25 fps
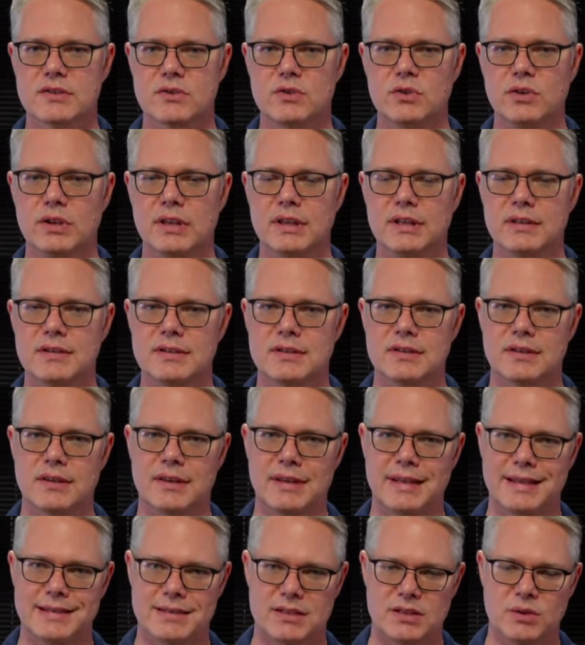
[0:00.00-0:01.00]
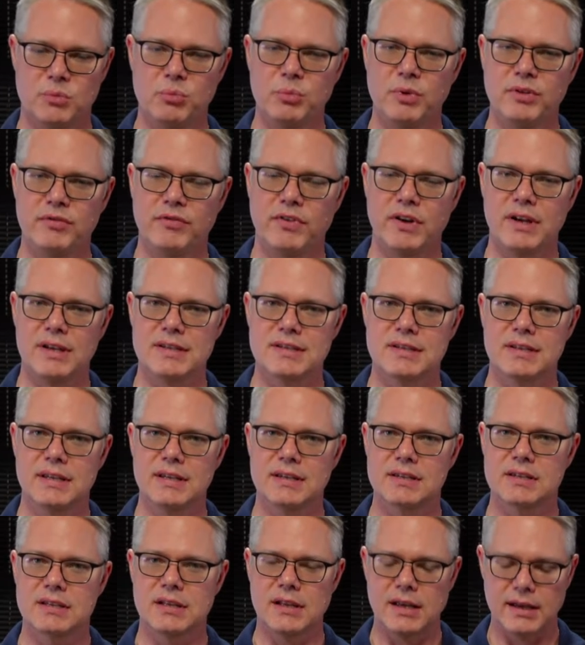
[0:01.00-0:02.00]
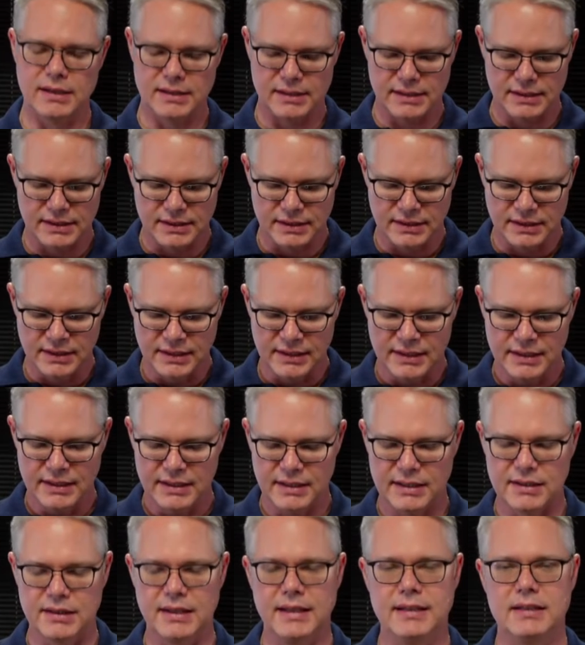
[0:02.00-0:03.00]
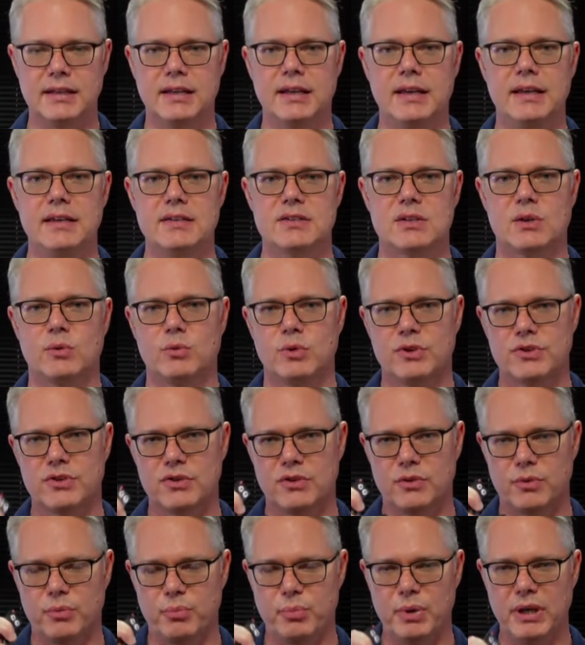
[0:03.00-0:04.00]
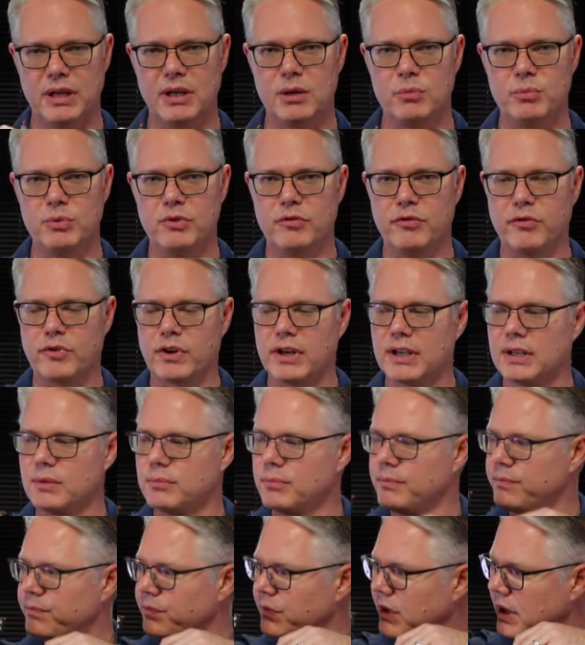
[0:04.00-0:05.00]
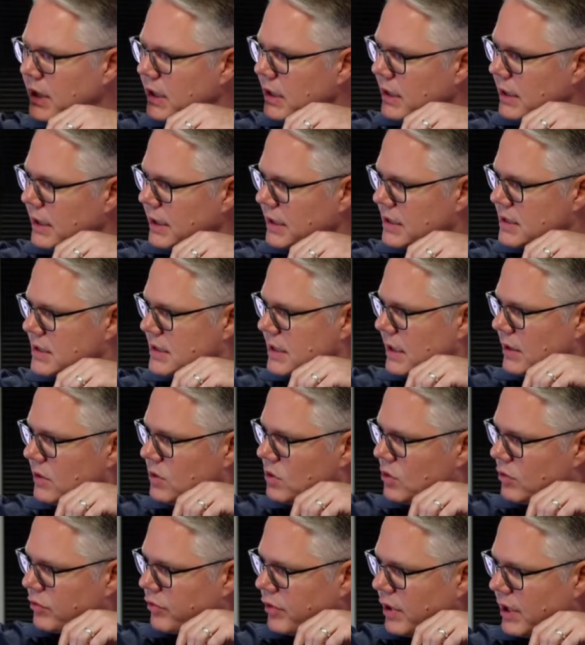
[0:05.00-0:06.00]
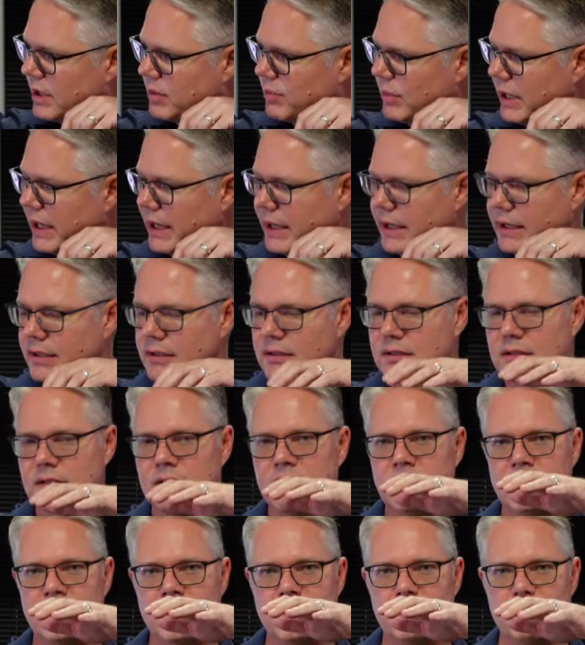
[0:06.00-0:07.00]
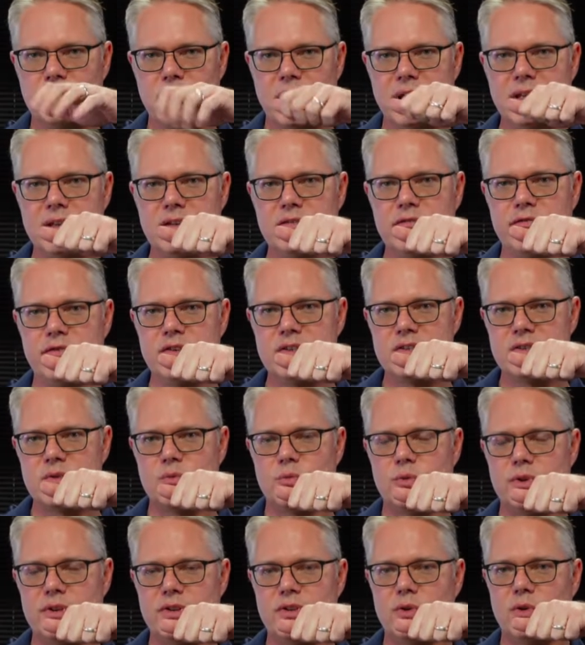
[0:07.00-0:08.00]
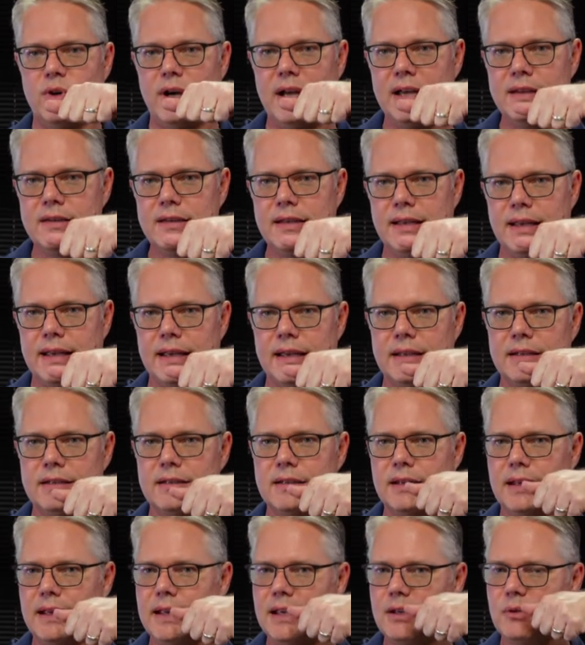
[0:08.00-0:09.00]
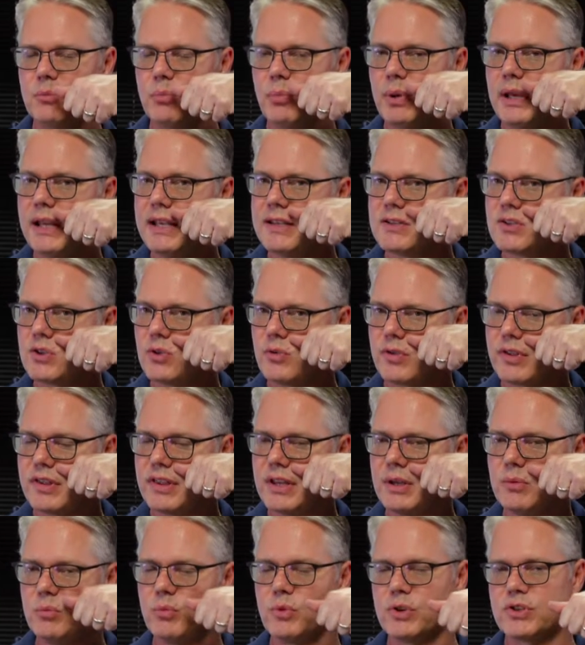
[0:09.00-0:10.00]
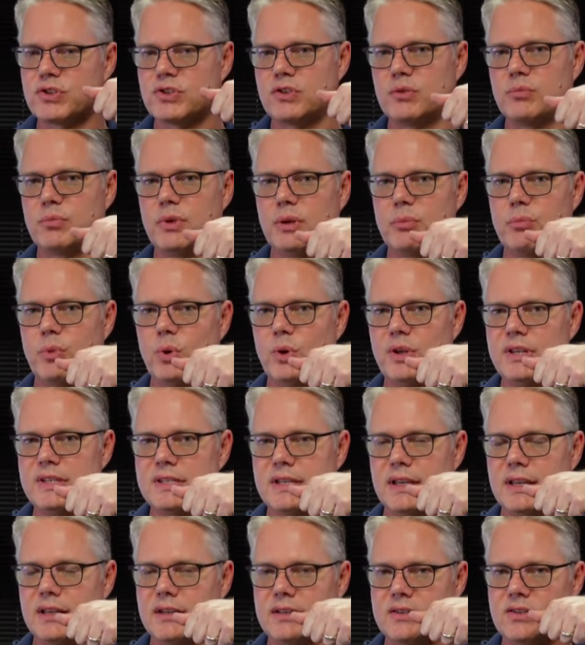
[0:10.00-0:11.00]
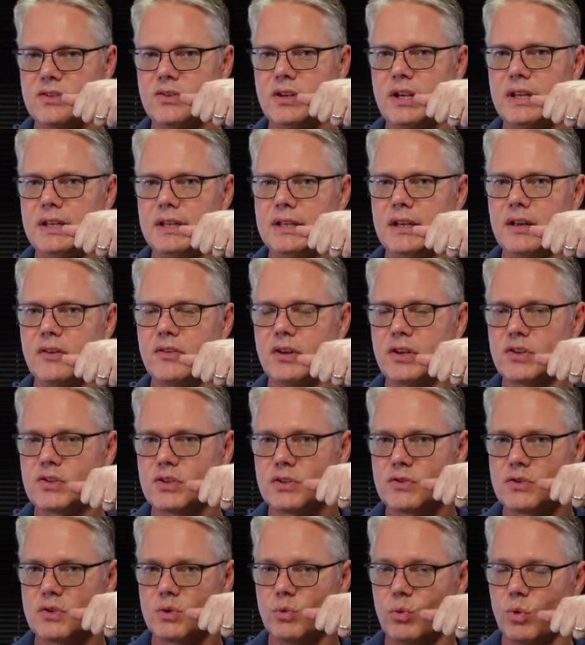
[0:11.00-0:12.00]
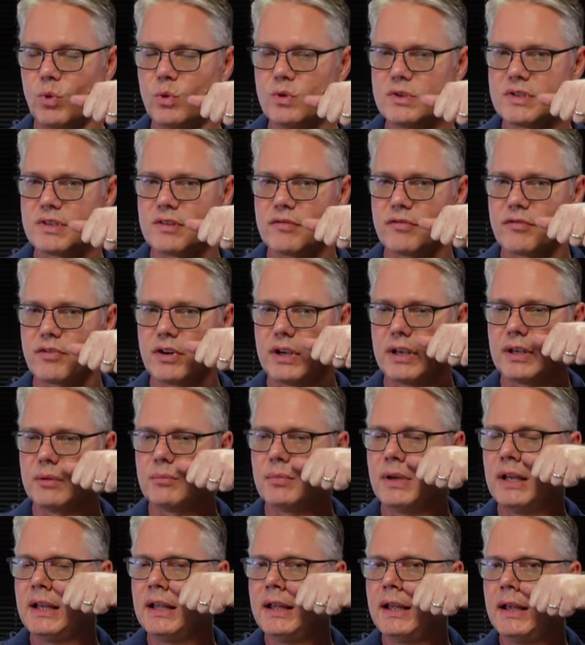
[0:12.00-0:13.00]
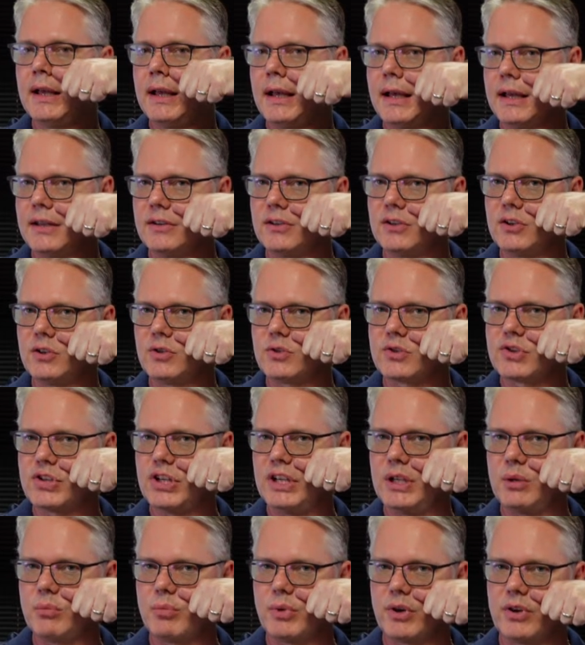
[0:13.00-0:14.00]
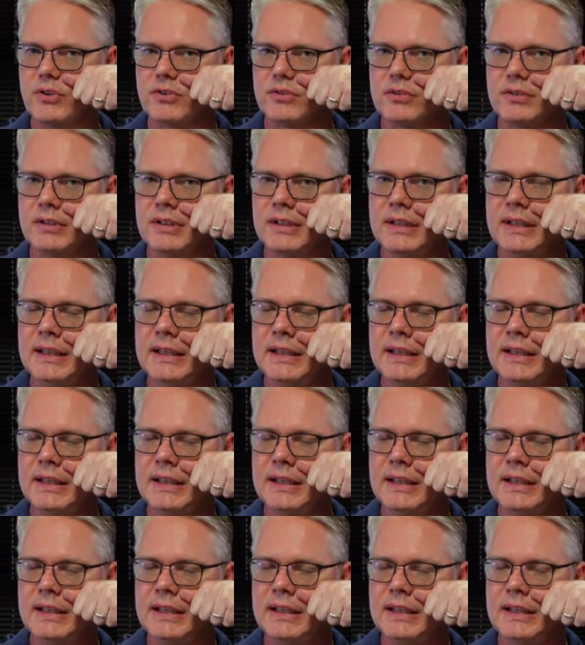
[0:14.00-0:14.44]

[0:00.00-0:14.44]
doing this, that simplifies things slightly. In that case, I want you to pick up your frame, extend your frame hand, make a fist with your other hand, and place your thumb, which should be pointing in a straight direction towards the frame, under your cheekbone.